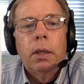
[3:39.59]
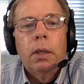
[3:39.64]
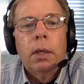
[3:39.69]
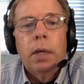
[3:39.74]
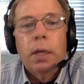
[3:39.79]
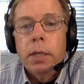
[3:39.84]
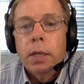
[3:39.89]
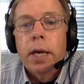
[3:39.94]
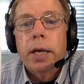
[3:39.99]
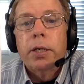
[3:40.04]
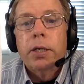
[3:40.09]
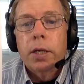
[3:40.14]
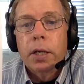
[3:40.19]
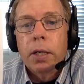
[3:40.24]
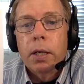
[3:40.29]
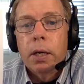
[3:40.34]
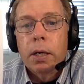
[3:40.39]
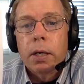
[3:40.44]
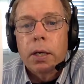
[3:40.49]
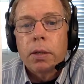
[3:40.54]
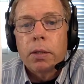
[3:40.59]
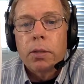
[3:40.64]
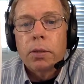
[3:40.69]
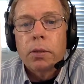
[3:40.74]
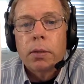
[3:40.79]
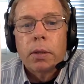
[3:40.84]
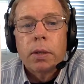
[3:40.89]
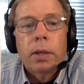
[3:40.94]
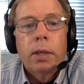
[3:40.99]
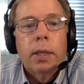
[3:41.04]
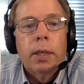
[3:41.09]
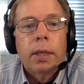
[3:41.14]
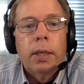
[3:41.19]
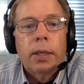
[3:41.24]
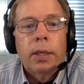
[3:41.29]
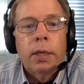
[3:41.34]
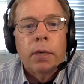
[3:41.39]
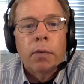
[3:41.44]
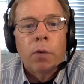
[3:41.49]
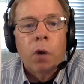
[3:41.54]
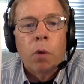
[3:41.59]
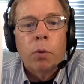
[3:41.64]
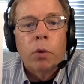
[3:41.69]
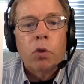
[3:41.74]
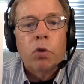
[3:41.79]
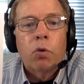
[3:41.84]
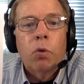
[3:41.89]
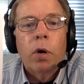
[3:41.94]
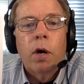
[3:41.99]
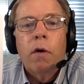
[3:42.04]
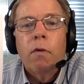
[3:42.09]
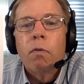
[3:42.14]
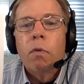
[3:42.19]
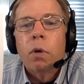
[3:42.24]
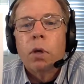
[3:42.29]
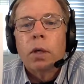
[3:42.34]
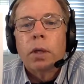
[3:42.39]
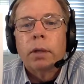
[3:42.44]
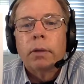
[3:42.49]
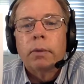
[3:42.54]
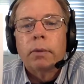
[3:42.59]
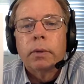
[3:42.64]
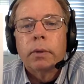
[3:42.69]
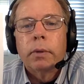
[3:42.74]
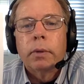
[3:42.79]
And yes, he does. In Romans 12:1.